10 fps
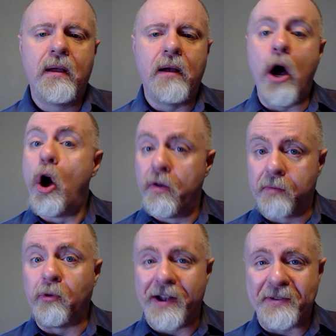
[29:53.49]
all the
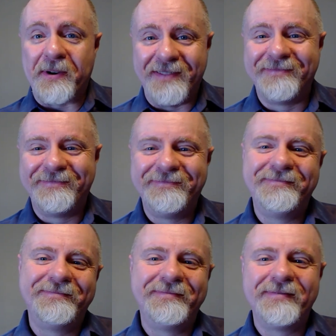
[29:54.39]
brethren,
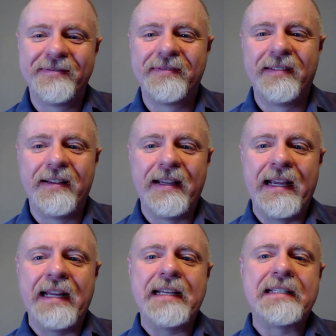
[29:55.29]

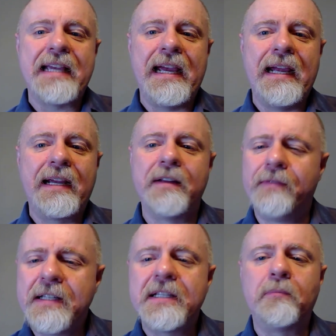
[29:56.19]
it is a
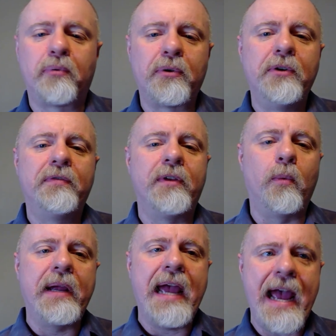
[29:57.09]
convincing proof that
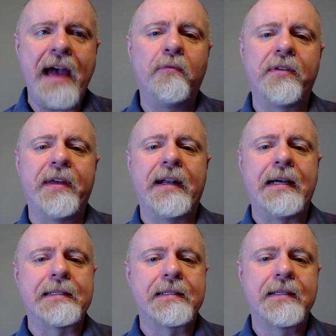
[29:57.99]
we have within
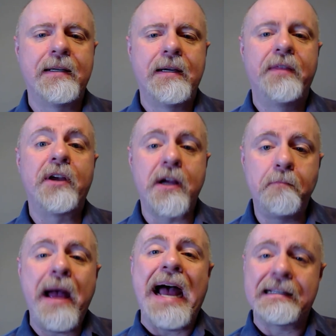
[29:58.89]
us the
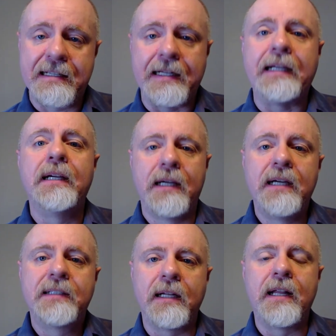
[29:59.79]
capacity
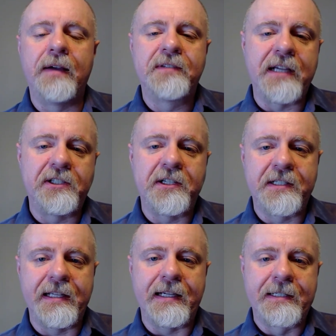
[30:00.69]
to love such as
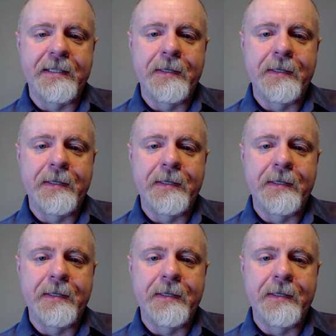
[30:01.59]
this.